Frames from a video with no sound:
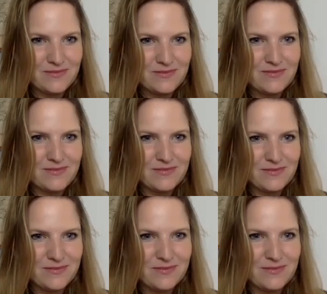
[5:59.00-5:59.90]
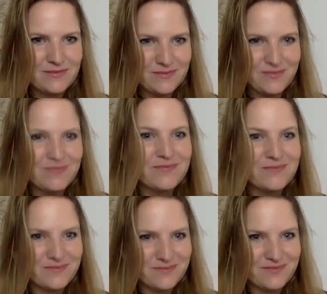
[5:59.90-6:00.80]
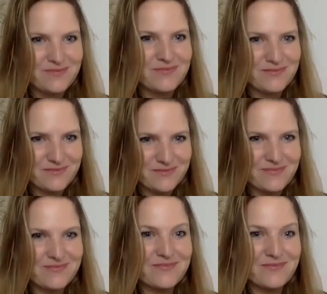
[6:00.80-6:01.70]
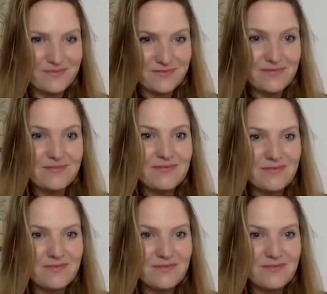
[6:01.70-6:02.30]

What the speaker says: (not speaking)